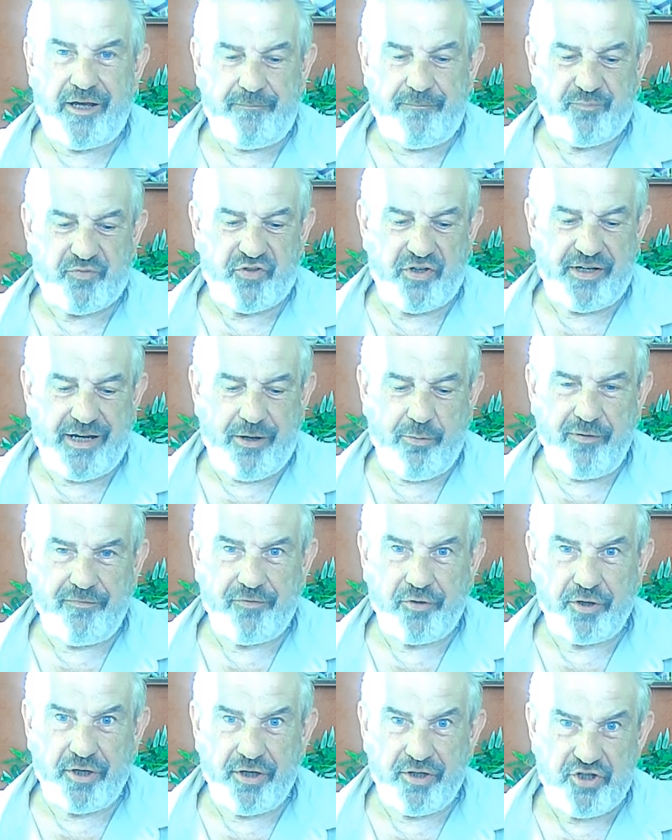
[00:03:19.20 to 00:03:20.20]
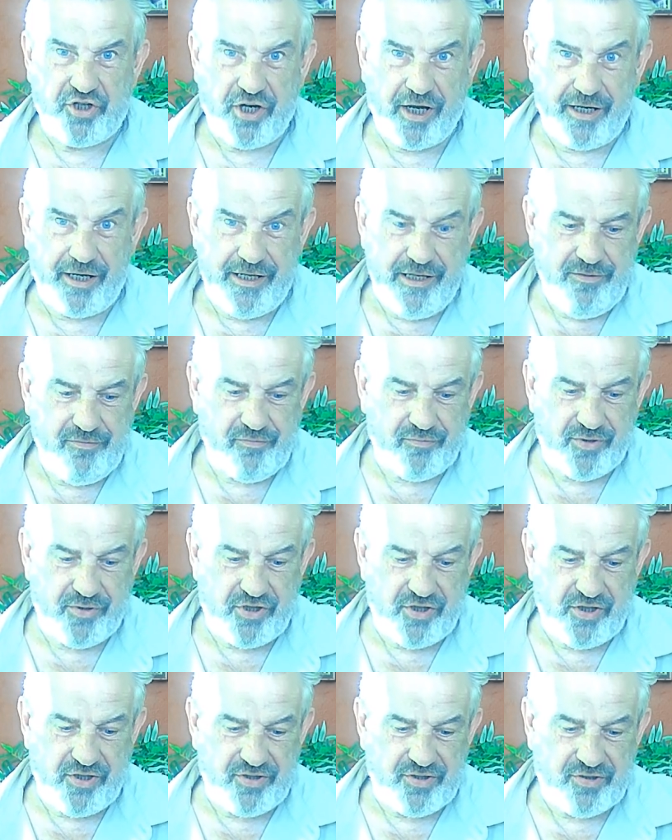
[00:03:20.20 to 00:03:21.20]
so now we've got our jelly,
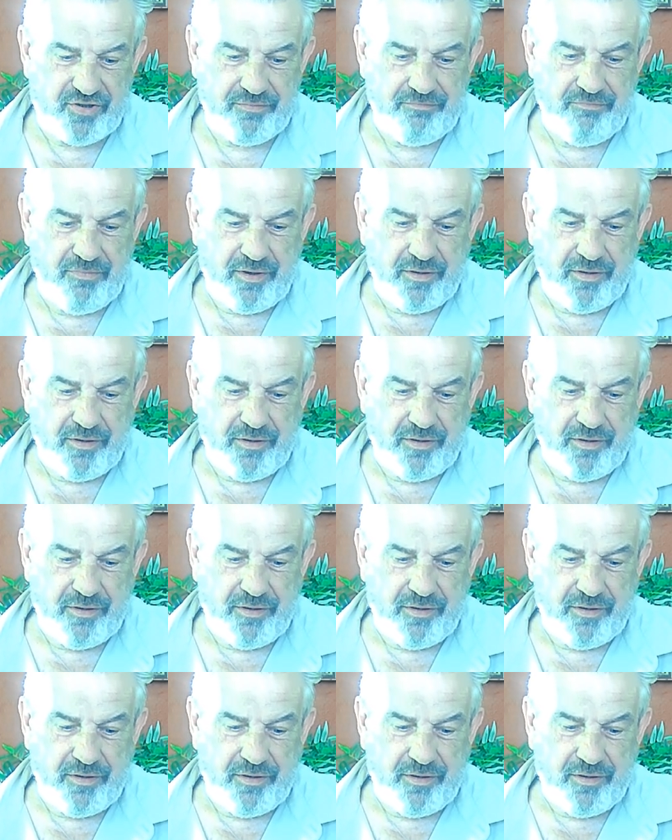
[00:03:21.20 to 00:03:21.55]
which is